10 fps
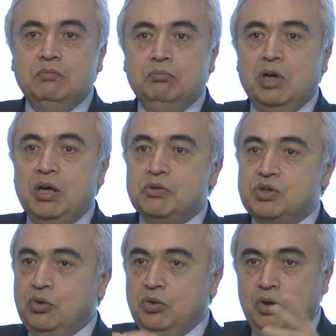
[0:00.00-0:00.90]

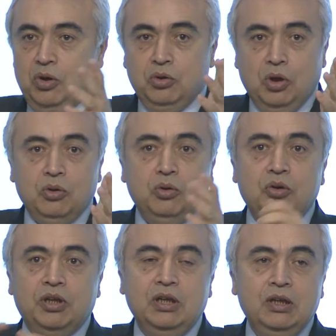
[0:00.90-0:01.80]
months or
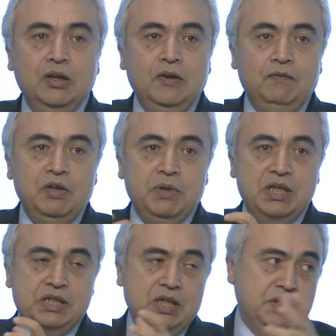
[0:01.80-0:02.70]
longer, we may
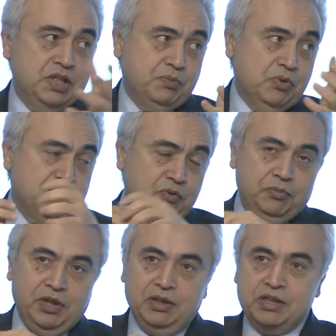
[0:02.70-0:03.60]
see a response from that.